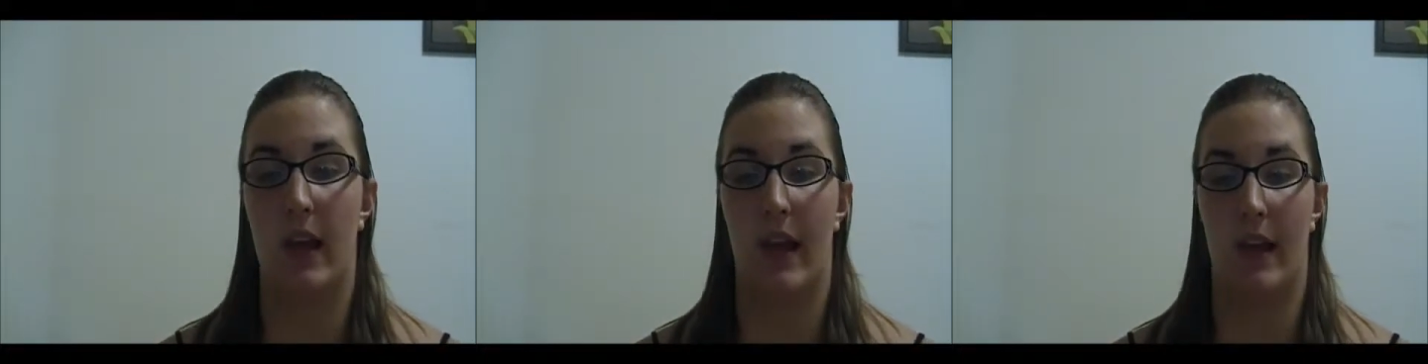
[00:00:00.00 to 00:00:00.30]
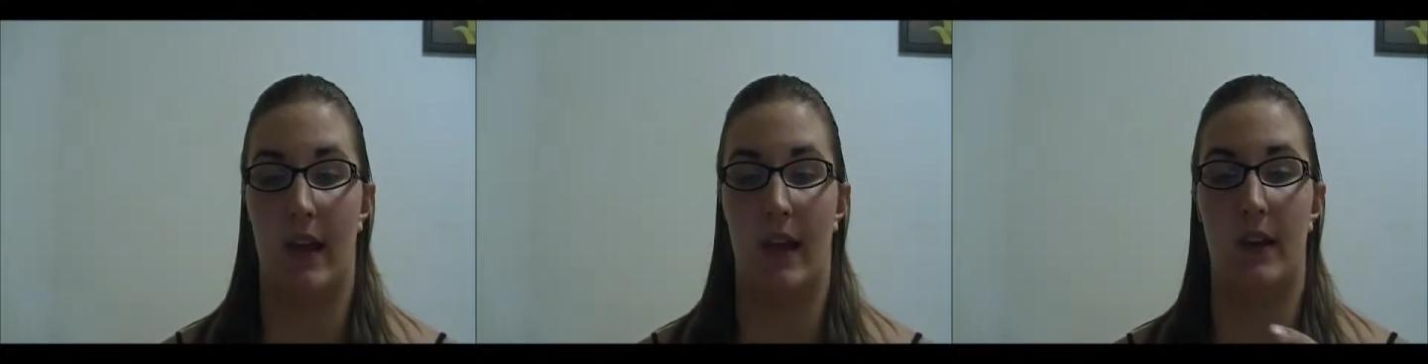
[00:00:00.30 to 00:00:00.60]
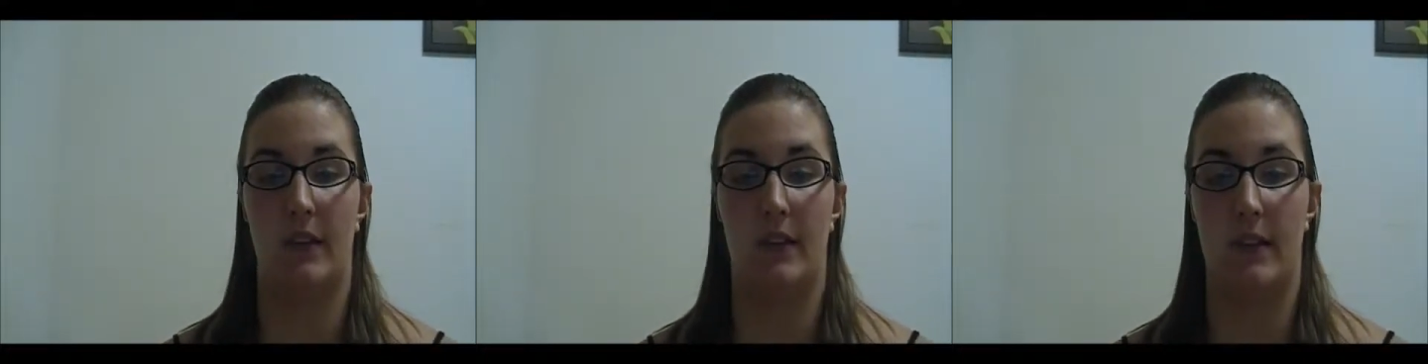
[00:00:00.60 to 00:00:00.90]

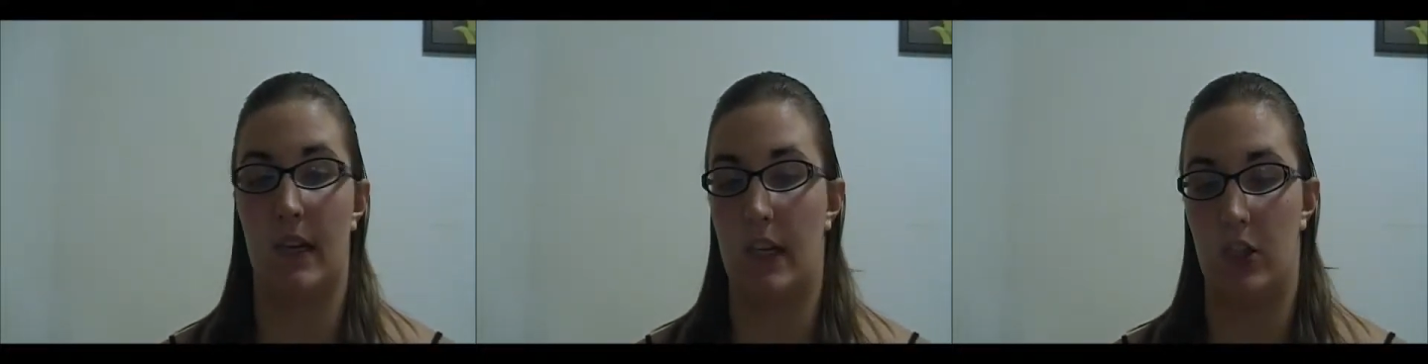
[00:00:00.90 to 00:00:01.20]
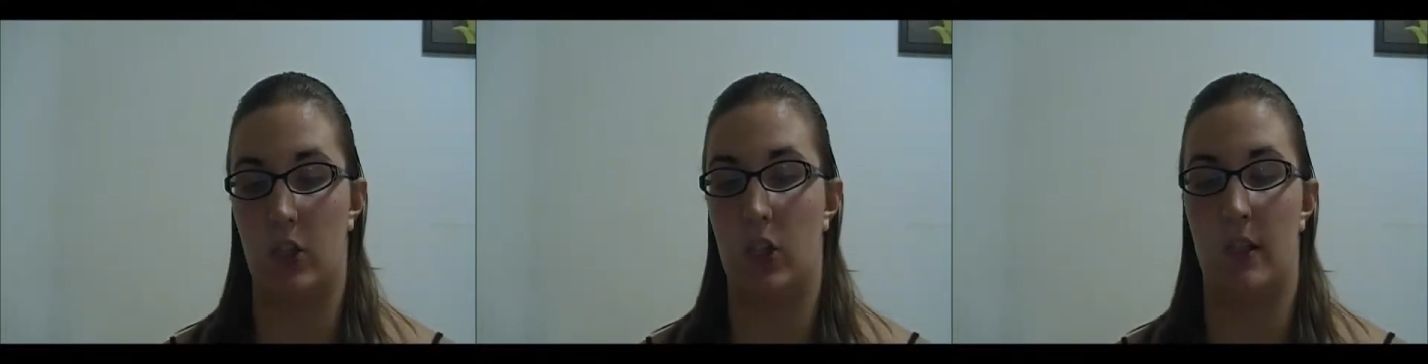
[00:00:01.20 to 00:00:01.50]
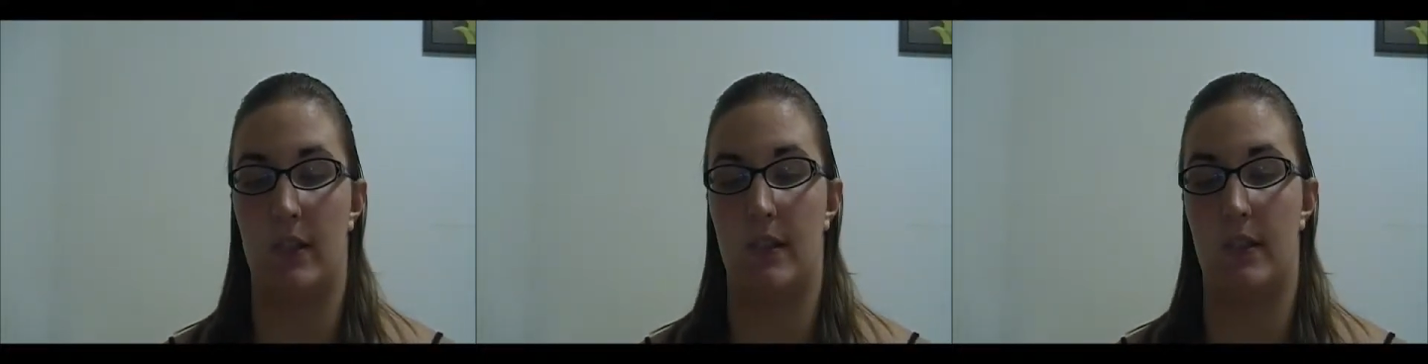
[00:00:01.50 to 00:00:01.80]
and it's
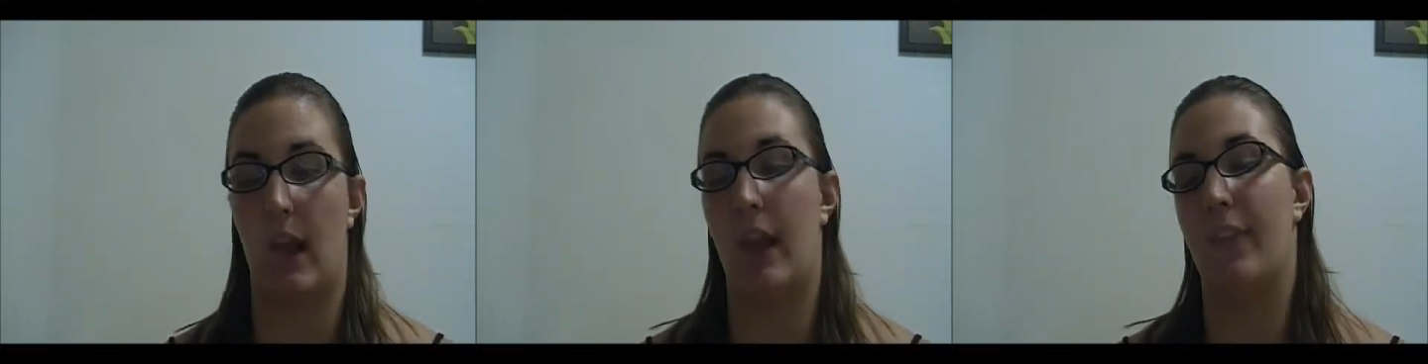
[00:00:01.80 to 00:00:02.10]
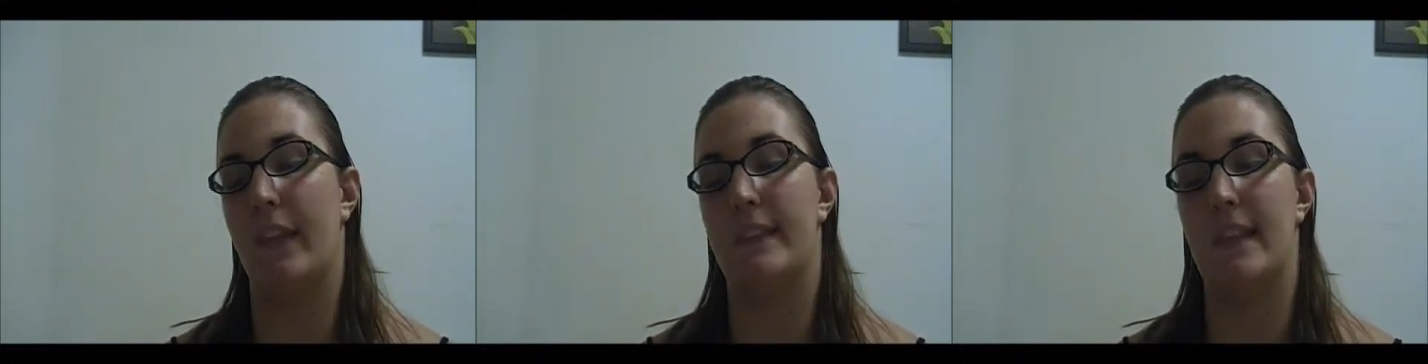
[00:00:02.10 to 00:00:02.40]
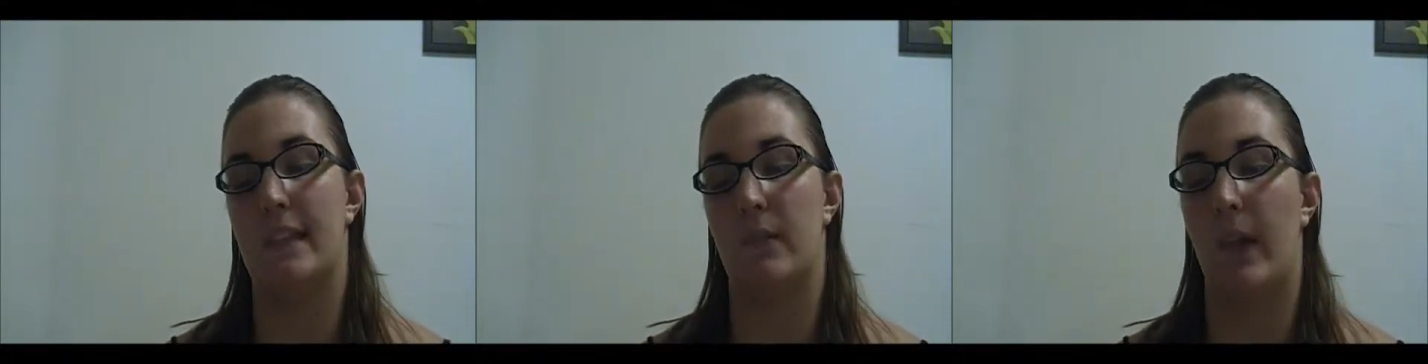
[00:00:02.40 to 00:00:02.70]
just, I think it's
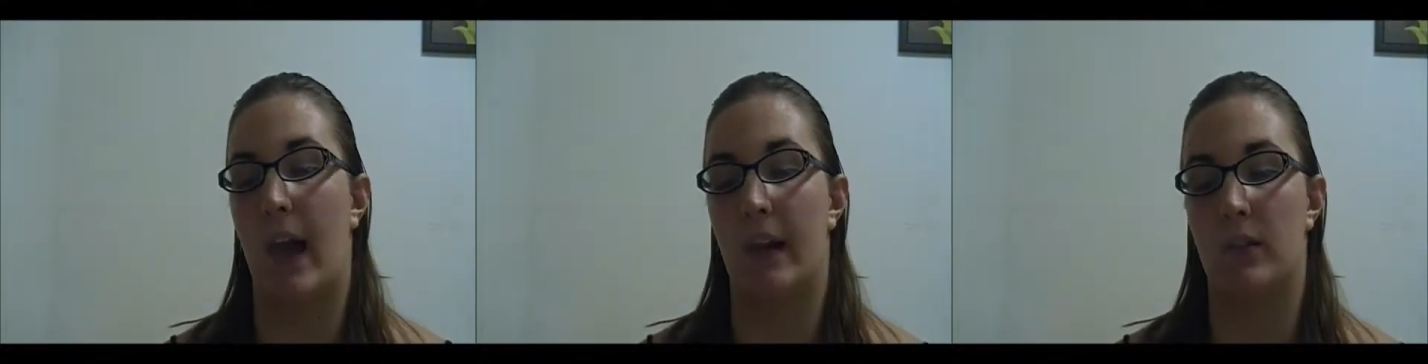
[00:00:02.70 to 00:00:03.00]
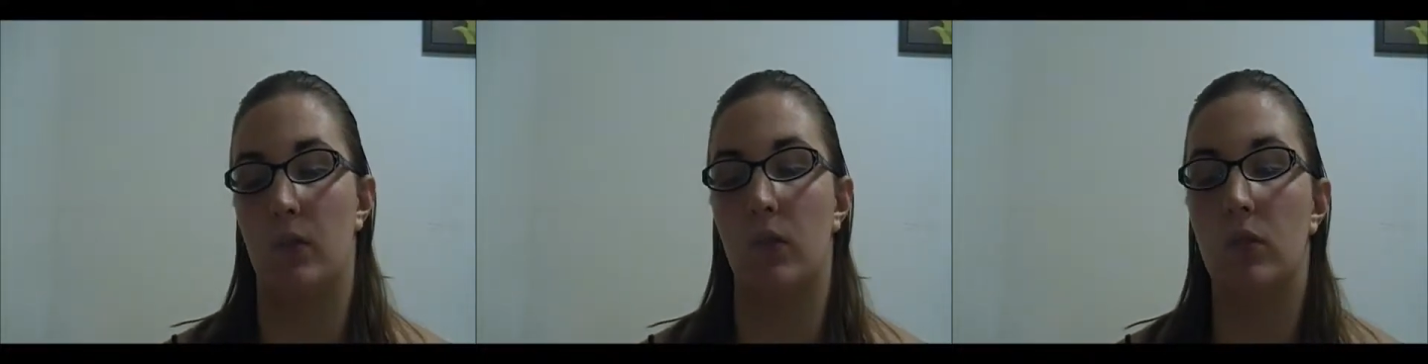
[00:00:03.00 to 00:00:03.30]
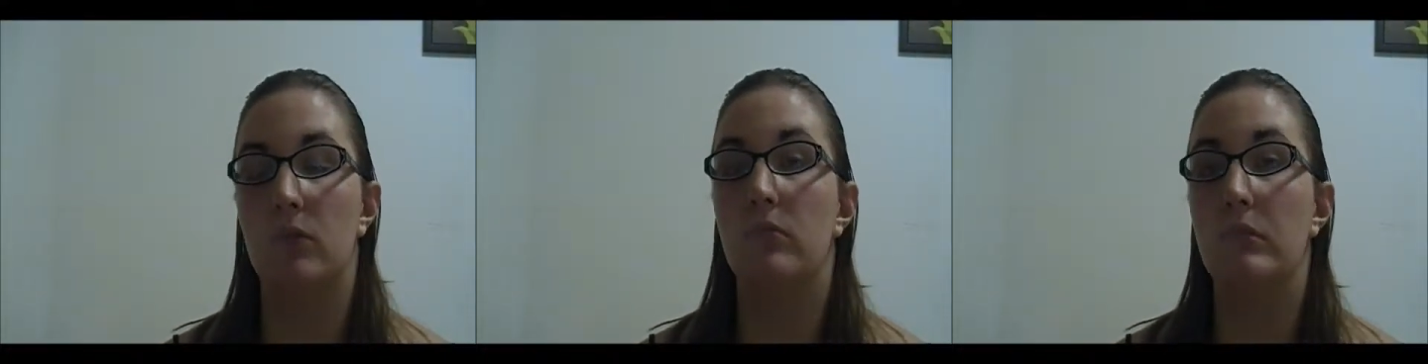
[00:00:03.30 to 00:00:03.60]
less of a
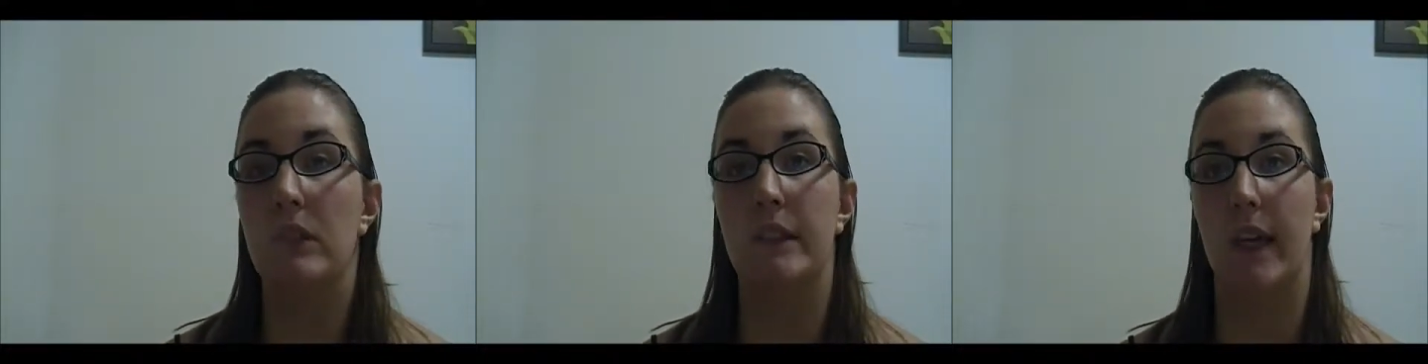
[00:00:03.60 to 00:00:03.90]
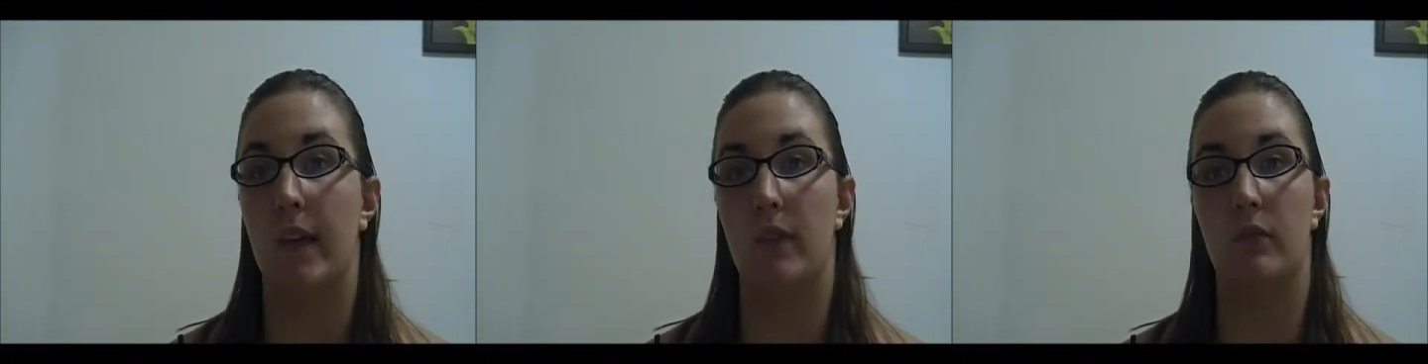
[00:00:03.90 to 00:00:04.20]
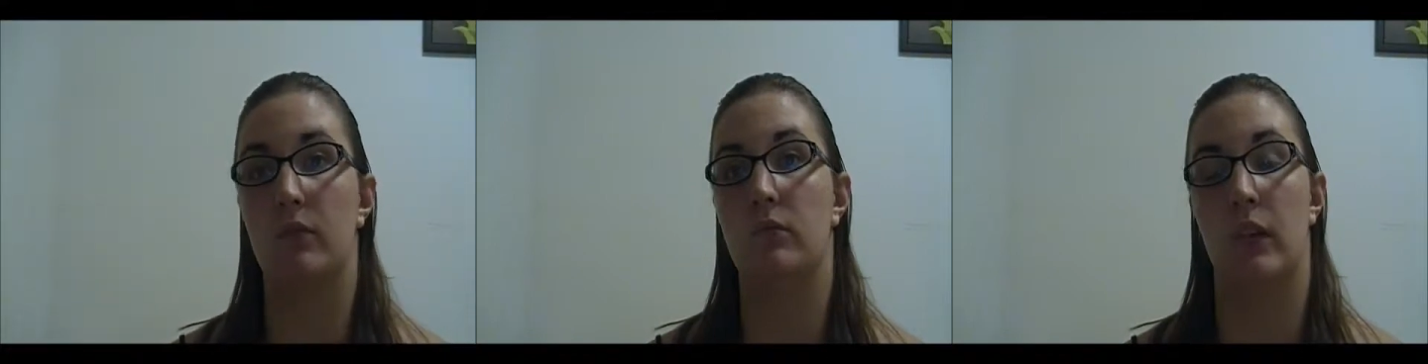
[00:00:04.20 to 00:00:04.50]
hassle than